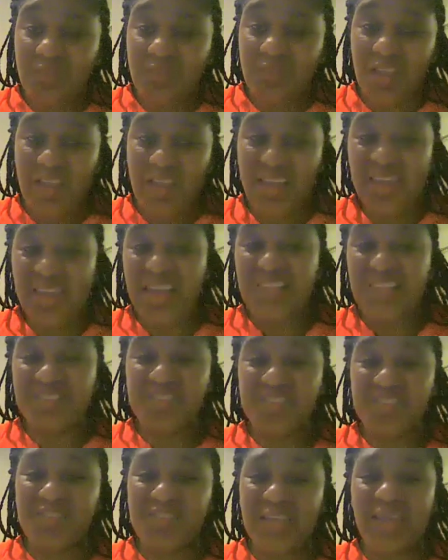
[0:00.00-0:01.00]
And I
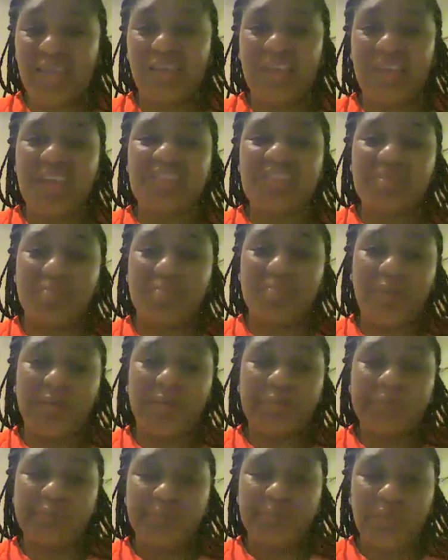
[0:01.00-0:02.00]
just said, yes,
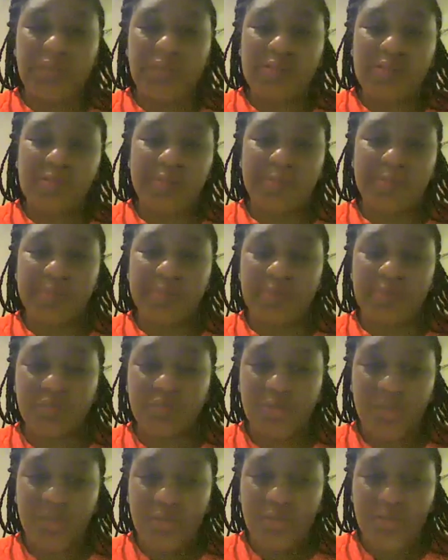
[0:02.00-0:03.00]
ma'am, yes, mommy.
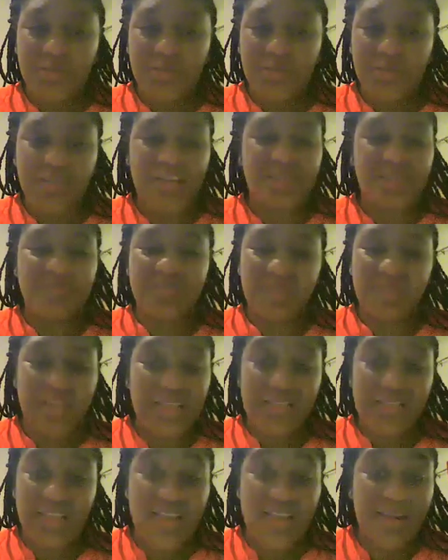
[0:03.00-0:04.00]
That way,
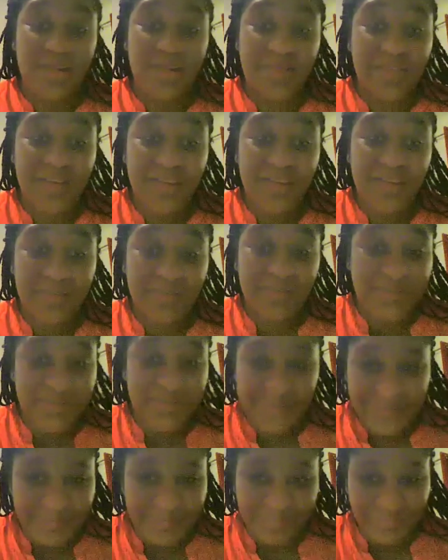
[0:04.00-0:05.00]
because I don't
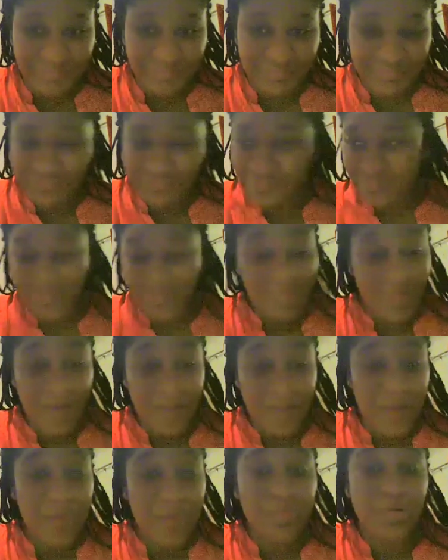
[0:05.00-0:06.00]
know,
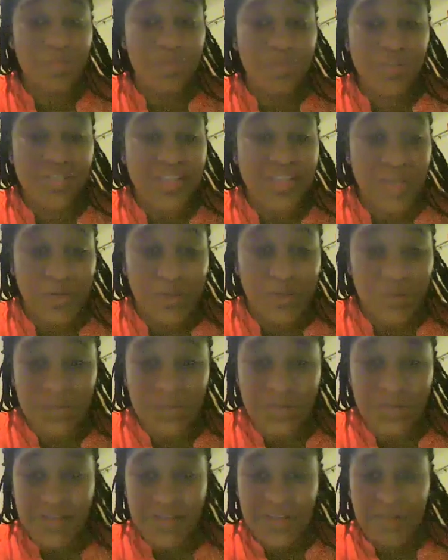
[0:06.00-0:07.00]
promoter now.
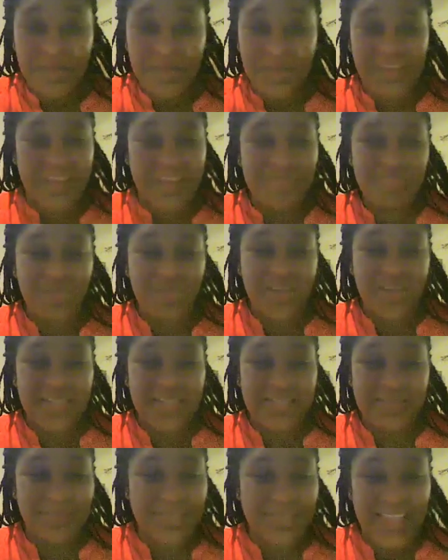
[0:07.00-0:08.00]
I keep party,
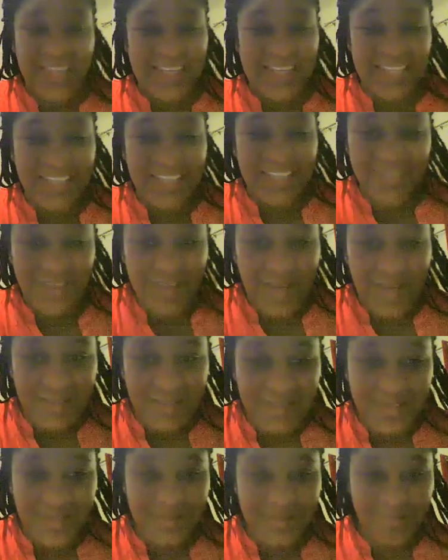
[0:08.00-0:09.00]
we're not leaving that.
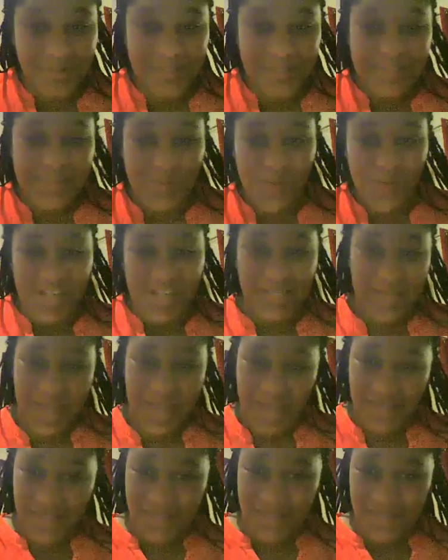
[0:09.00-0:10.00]
Party was
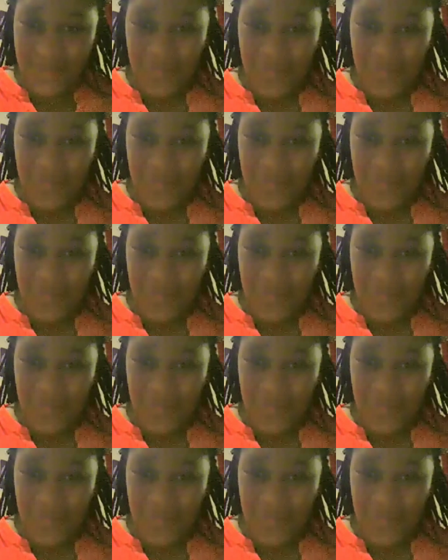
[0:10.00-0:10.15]
nice.